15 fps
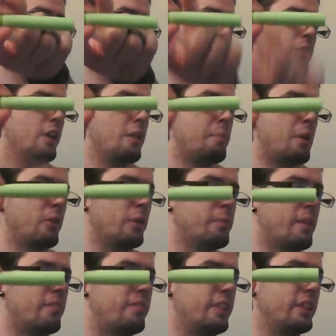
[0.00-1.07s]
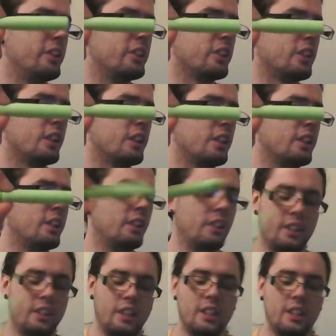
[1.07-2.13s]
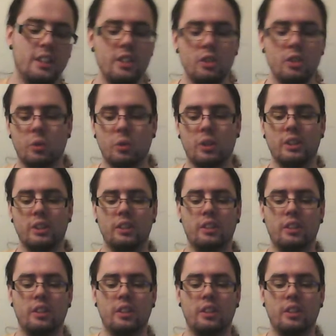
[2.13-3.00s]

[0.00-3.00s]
right about where my fingers are. And this one